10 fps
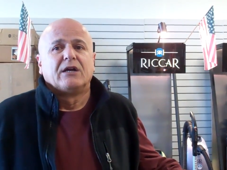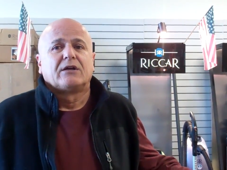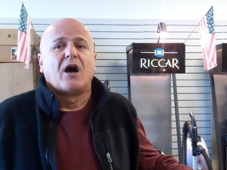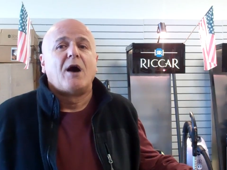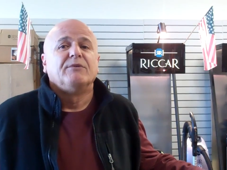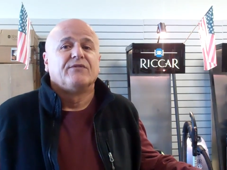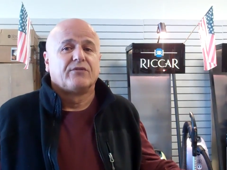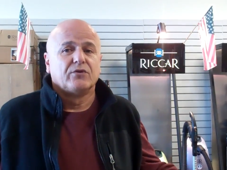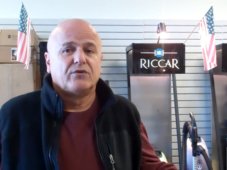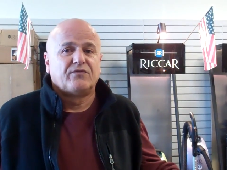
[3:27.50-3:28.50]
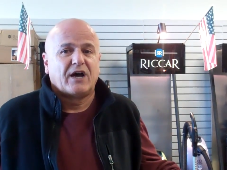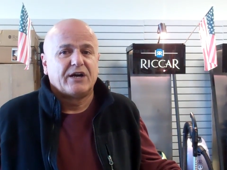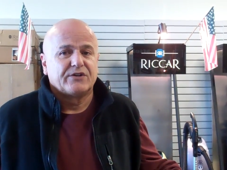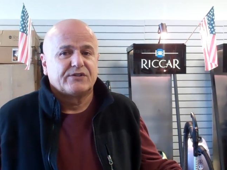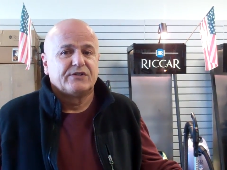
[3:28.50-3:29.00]
common flu
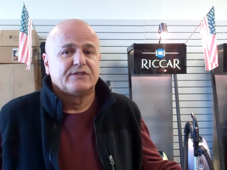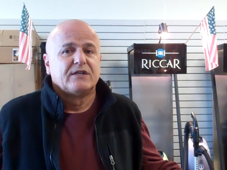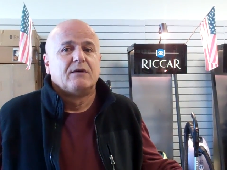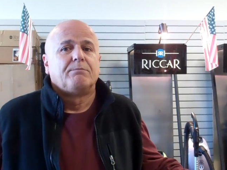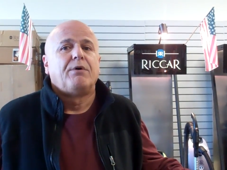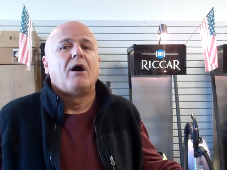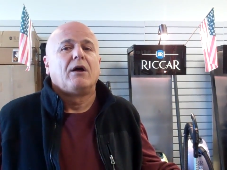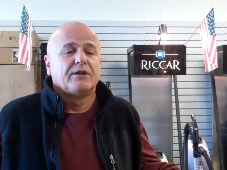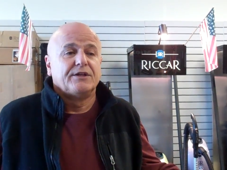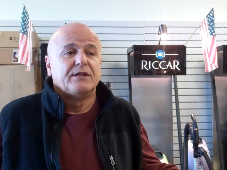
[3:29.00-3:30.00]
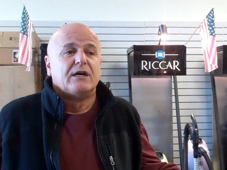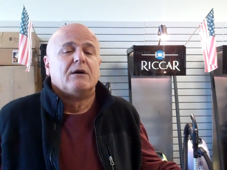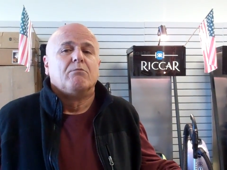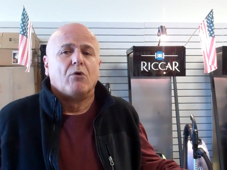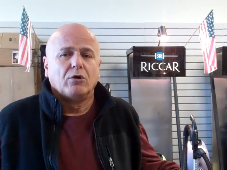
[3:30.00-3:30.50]
viruses, pollen,
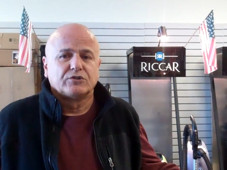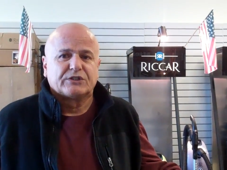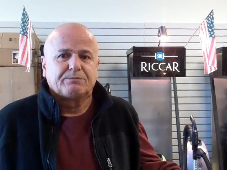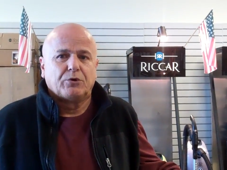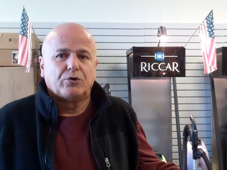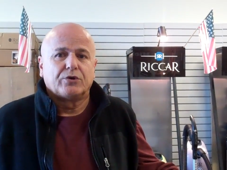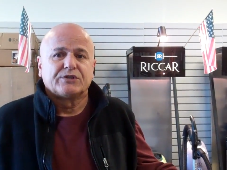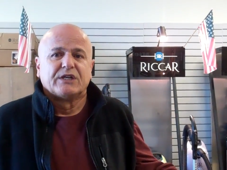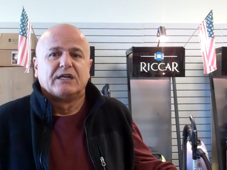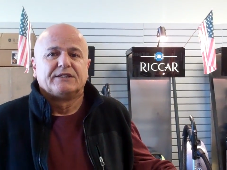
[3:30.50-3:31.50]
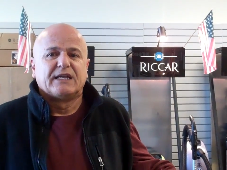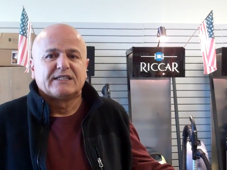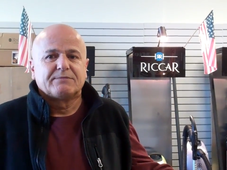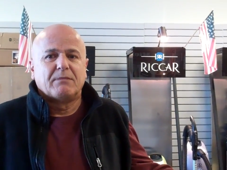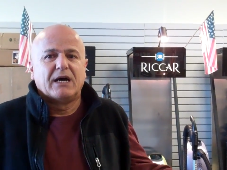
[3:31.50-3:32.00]
mold spores,
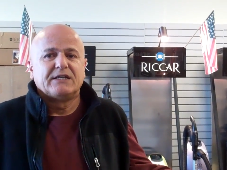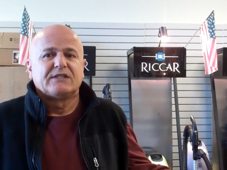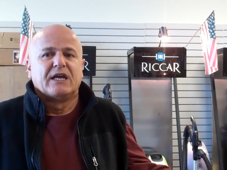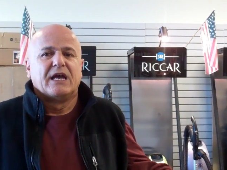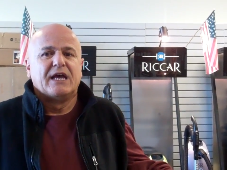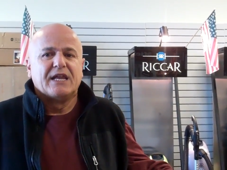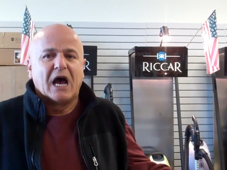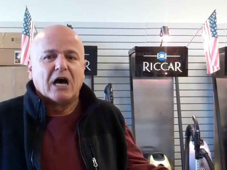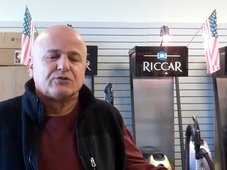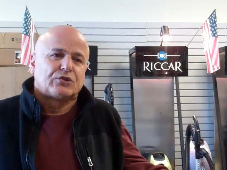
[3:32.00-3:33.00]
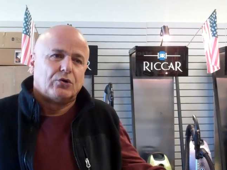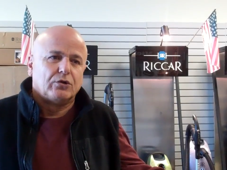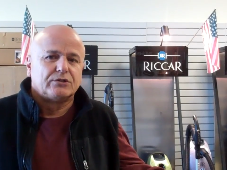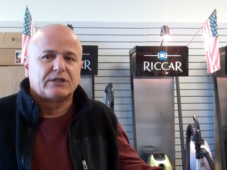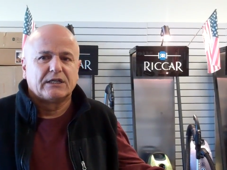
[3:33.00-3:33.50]
dust mites, and
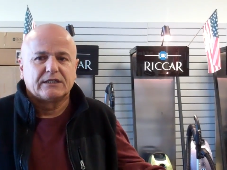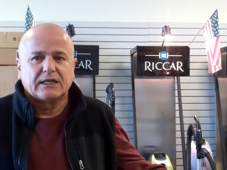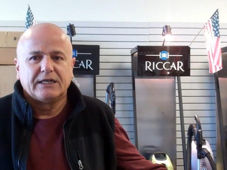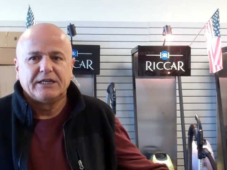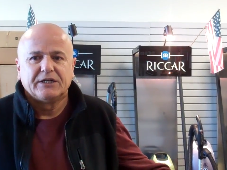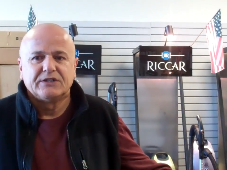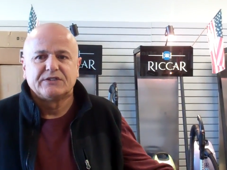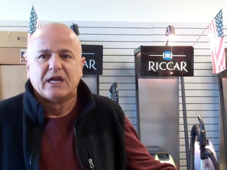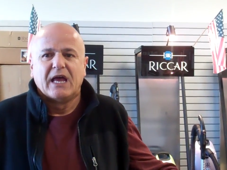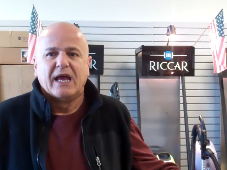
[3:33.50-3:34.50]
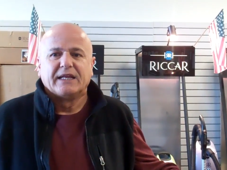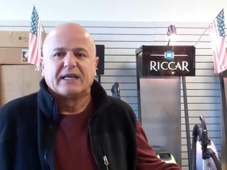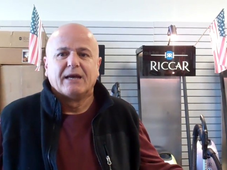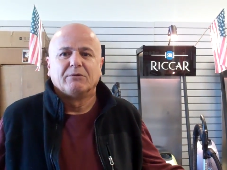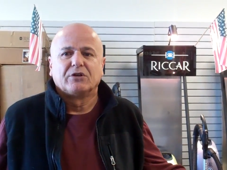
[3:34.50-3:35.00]
household cleaners and
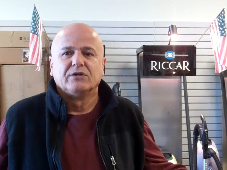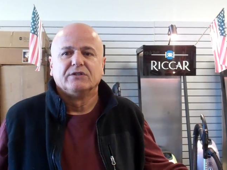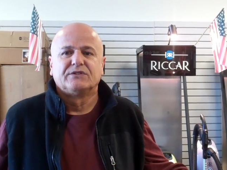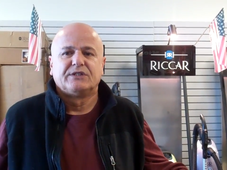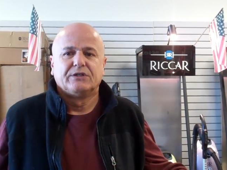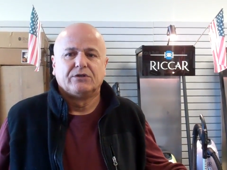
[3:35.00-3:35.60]
chemicals,